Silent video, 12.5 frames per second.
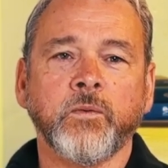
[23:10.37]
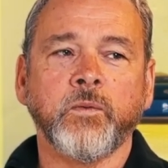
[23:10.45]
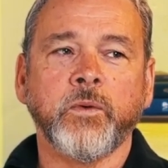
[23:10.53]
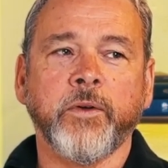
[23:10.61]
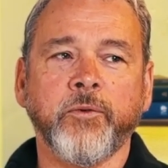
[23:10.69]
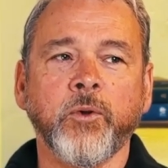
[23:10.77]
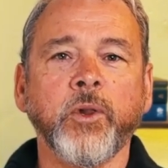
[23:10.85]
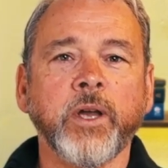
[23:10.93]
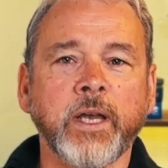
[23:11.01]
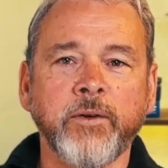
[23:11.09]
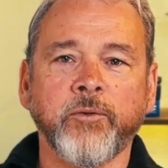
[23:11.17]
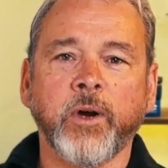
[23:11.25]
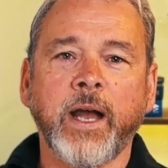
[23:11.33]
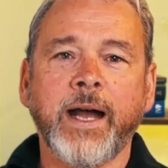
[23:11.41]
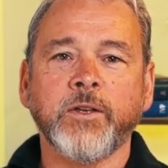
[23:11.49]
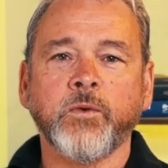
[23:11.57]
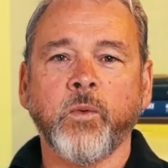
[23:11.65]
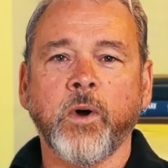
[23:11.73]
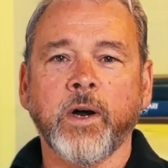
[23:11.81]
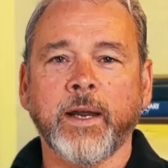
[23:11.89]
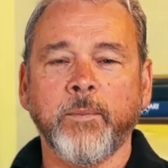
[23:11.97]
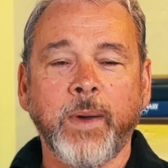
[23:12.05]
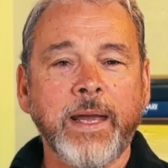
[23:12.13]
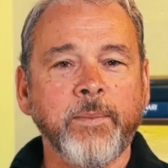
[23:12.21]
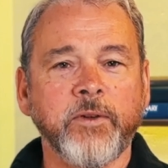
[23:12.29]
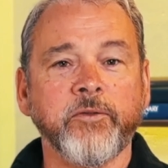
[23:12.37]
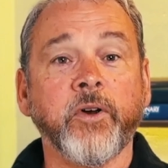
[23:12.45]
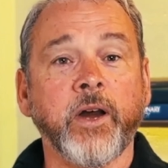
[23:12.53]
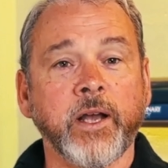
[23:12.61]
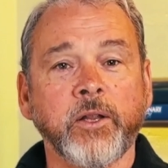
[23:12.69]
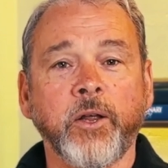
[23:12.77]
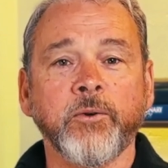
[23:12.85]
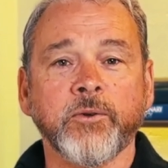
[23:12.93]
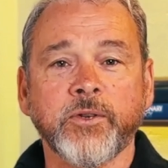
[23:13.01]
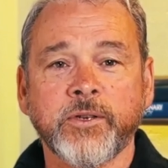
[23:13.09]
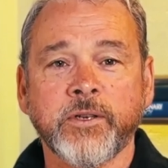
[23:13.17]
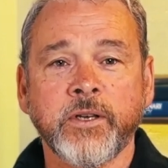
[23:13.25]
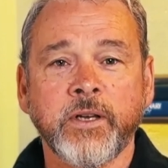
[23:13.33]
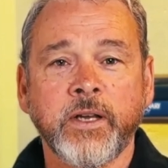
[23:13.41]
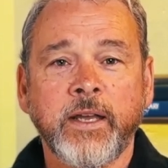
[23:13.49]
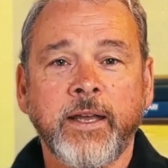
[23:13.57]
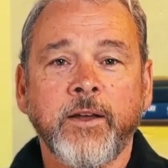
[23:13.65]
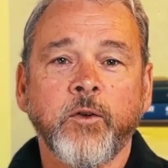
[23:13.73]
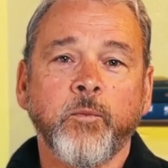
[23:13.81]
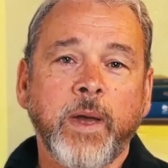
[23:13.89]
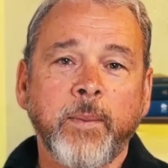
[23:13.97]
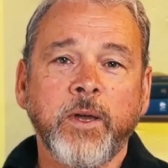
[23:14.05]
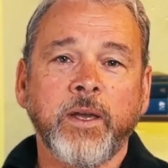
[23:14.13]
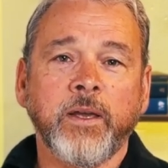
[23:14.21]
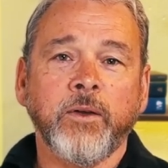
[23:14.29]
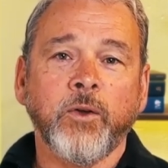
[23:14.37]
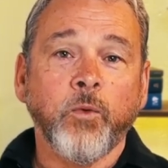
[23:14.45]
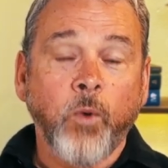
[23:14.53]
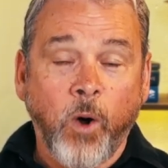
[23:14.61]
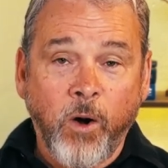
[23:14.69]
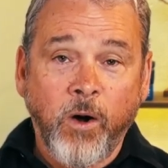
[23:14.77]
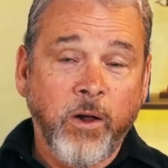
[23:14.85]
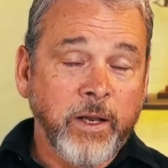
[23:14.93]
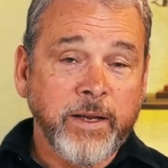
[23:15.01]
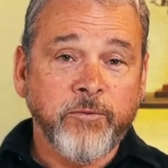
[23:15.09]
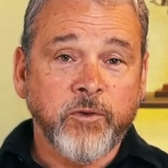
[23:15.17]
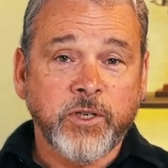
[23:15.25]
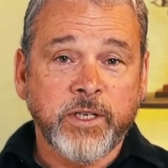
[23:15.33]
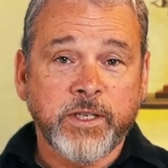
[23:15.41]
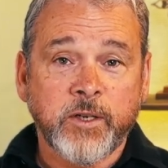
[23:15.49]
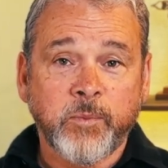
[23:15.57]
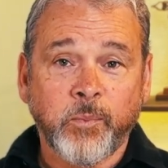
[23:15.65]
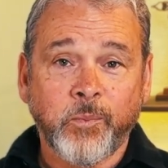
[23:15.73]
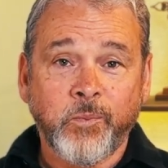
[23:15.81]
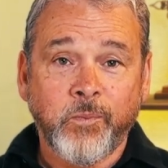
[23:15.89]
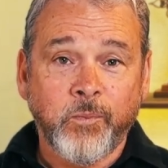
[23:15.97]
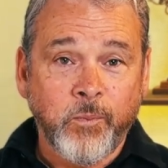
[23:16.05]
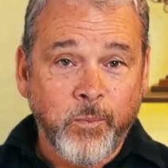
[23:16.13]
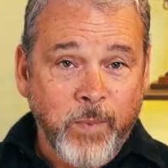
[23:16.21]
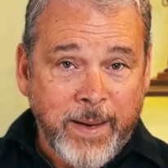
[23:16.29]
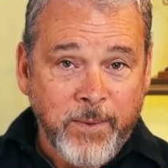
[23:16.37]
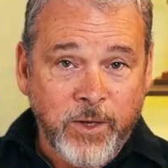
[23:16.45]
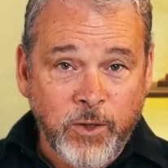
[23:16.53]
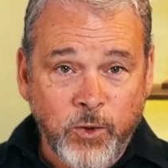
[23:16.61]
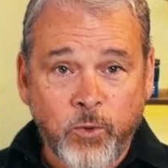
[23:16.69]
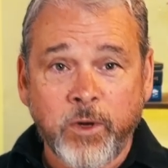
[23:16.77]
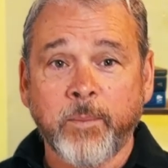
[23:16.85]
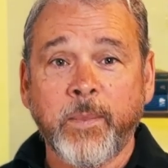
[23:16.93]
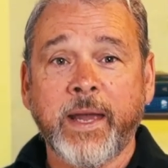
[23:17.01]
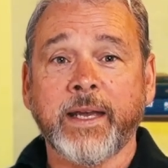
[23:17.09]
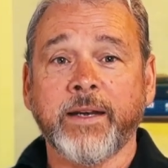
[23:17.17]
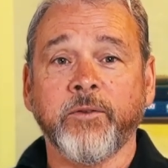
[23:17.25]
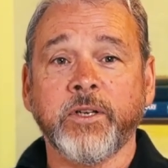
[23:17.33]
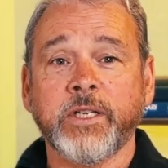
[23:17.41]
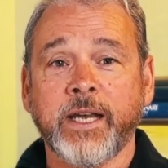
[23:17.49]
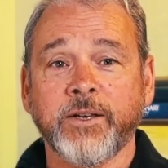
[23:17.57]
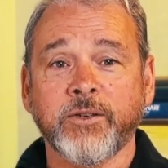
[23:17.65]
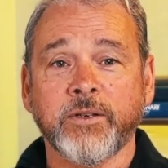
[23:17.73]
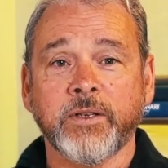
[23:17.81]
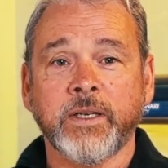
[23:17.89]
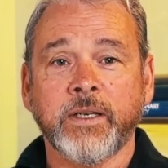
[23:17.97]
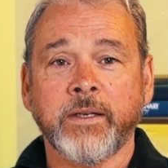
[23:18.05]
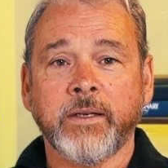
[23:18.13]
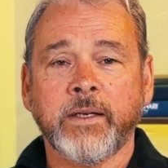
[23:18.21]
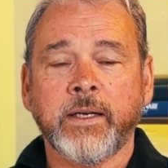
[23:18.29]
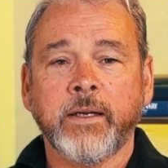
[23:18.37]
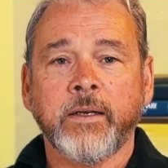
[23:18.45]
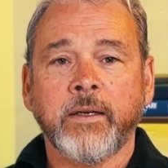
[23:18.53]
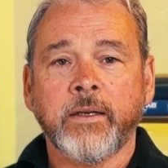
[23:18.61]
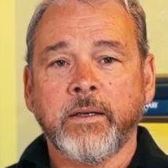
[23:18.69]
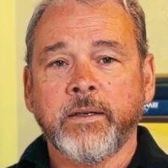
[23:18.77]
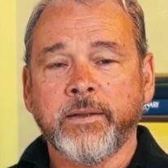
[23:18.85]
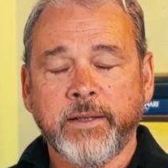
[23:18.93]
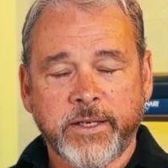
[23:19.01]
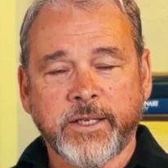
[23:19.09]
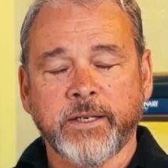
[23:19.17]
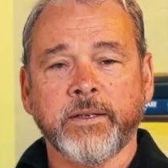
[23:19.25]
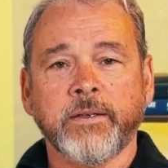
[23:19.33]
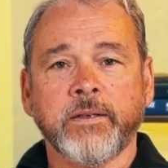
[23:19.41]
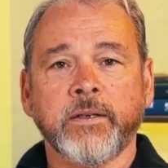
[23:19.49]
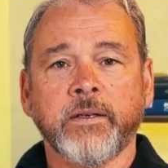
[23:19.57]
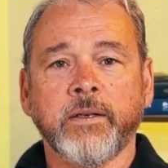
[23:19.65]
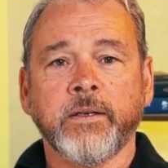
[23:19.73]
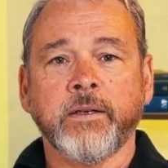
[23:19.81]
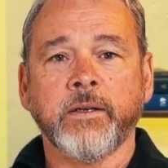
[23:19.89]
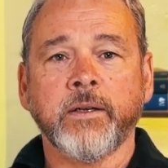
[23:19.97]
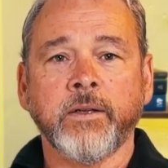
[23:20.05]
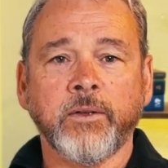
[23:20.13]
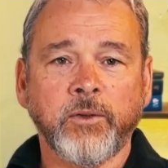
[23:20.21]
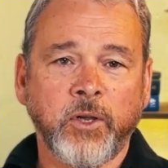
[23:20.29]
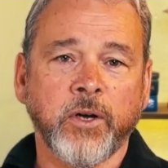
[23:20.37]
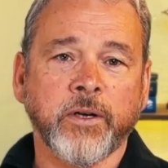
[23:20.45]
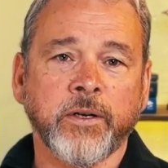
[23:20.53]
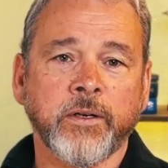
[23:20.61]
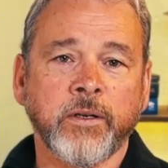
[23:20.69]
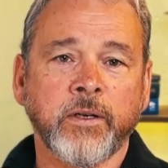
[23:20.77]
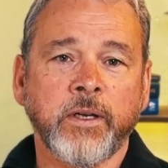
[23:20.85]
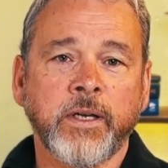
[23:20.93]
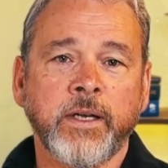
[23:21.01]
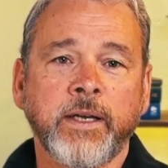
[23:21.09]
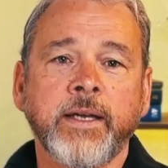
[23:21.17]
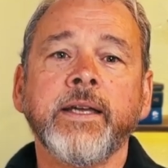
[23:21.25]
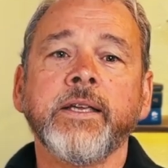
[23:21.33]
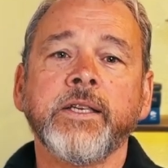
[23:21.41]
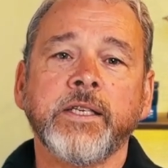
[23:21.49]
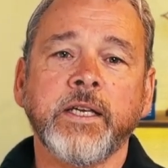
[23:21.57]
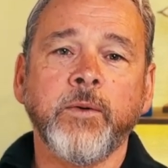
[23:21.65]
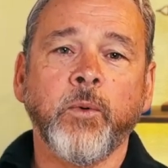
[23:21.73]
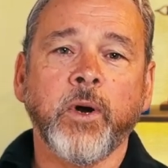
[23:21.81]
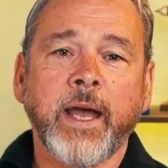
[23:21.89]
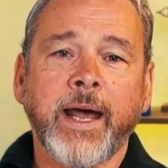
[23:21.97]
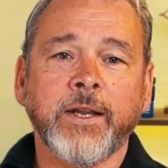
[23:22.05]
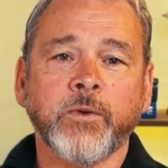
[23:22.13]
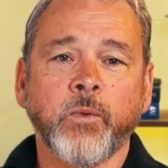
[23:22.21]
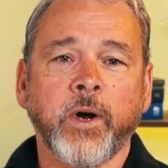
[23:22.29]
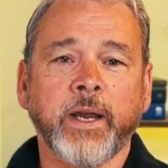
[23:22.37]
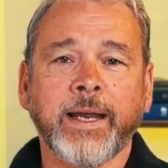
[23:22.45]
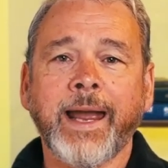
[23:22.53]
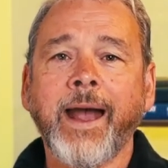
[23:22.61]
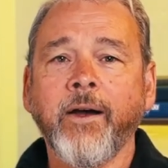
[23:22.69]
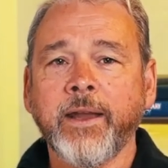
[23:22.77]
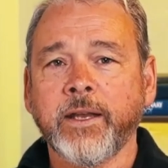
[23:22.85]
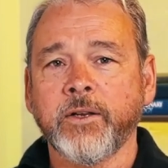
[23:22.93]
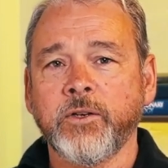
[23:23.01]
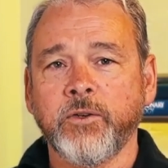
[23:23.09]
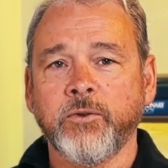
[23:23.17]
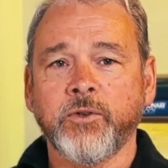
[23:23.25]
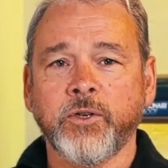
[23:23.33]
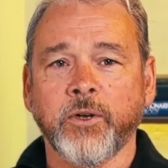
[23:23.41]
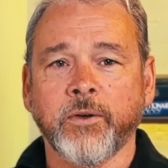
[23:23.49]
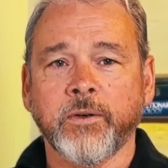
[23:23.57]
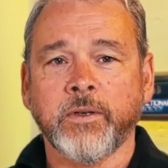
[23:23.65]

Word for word: If you're looking for God's work, it may be very close. Maybe you are all in for Jesus. Maybe you can make an invitation. Listen, look, see where God is working, how He could use you.